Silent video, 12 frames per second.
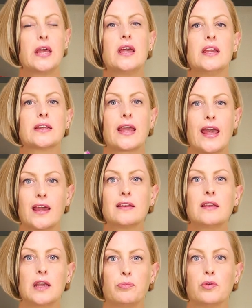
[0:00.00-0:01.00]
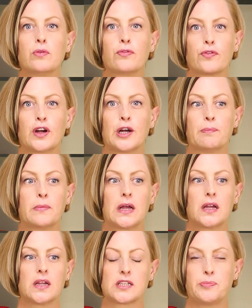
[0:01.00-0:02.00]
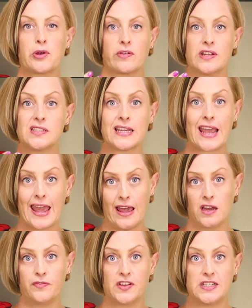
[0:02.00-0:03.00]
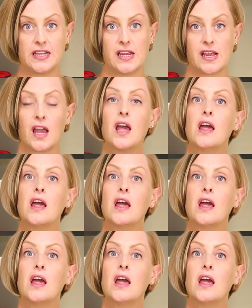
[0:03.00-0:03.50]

It can keep you from experiencing hand fatigue